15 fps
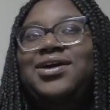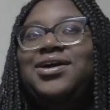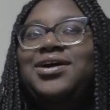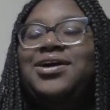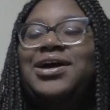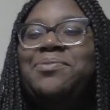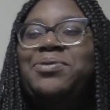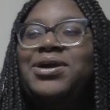
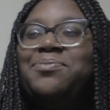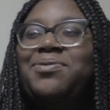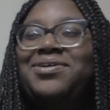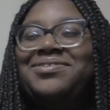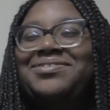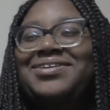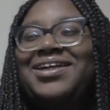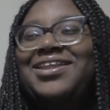Uh, I pick up
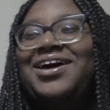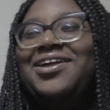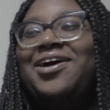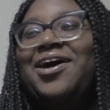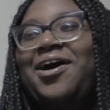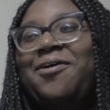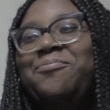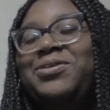a lot of
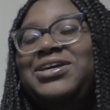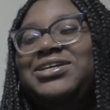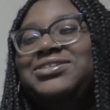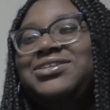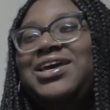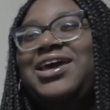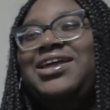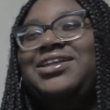
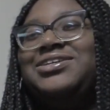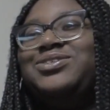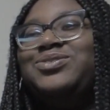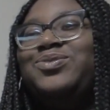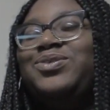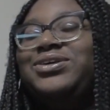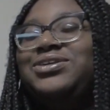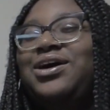hobbies and this is
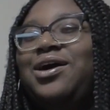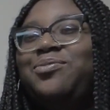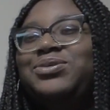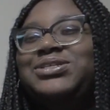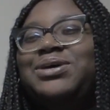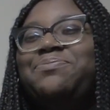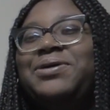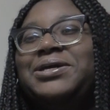one of the
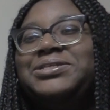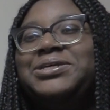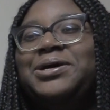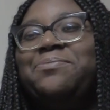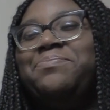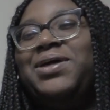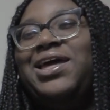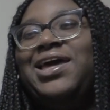hobbies I picked
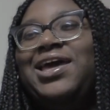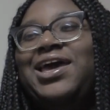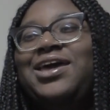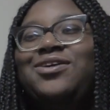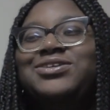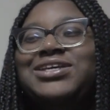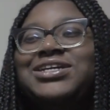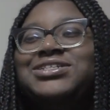up
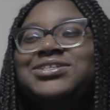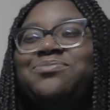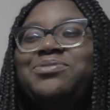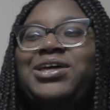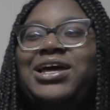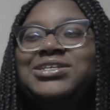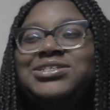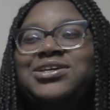and it was actually
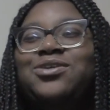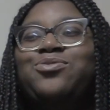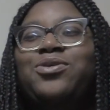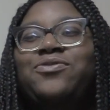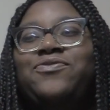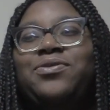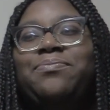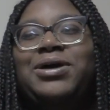something I stuck
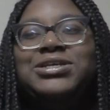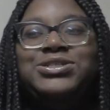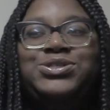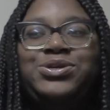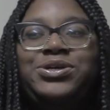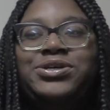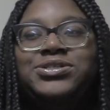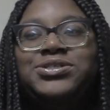with for the past
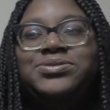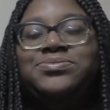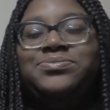two years.